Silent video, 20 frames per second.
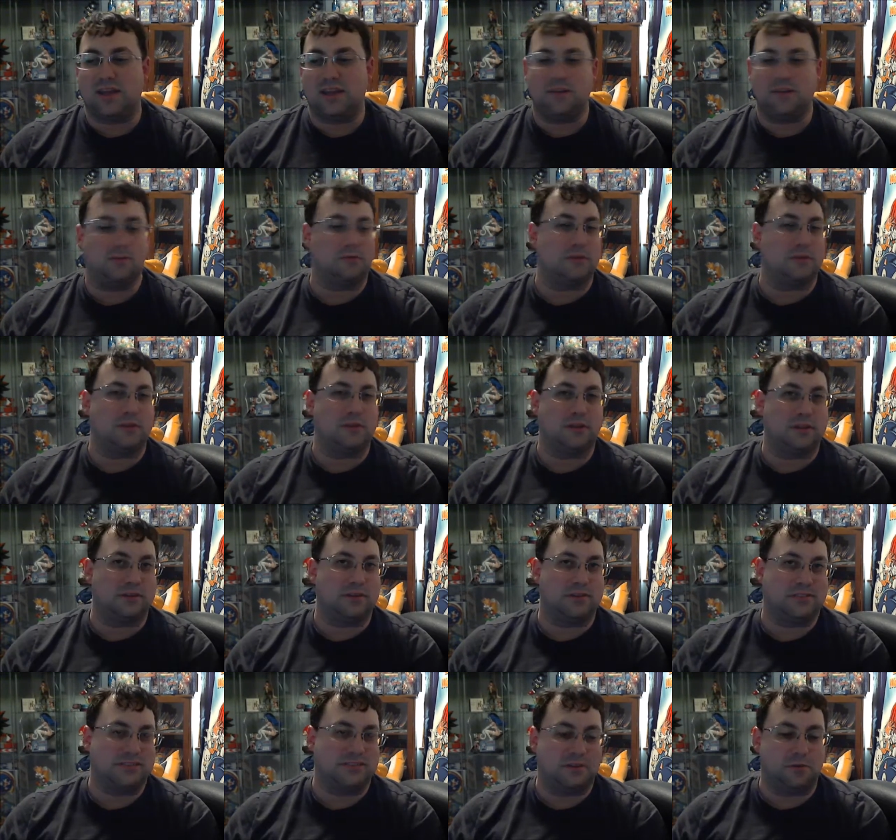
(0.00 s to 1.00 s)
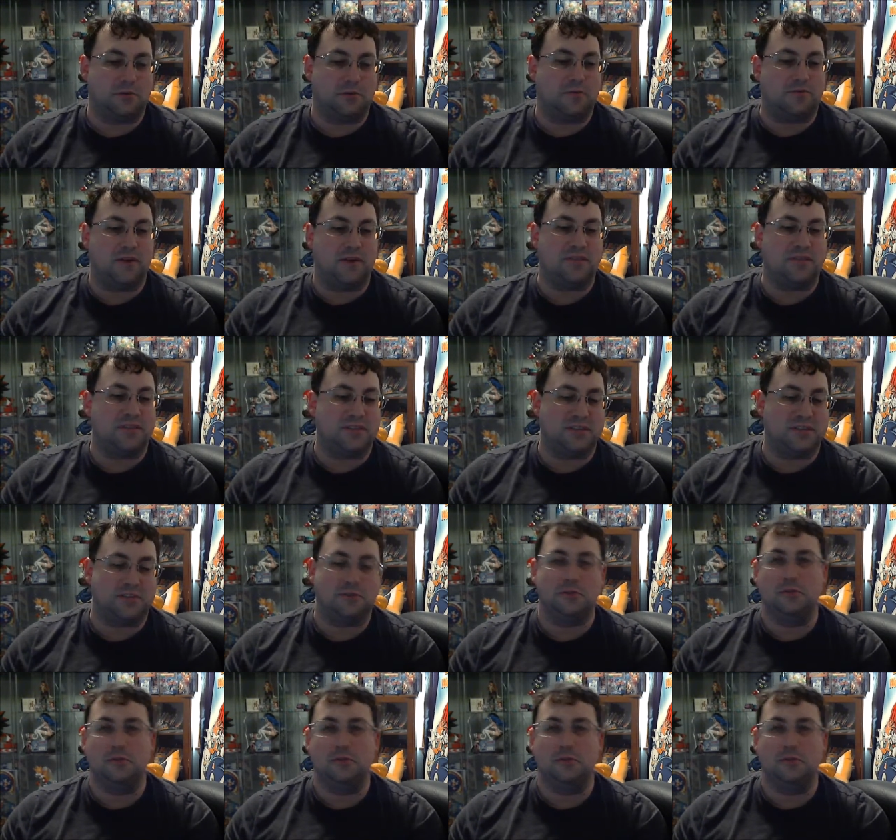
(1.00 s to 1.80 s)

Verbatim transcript: And either it's either you find the disc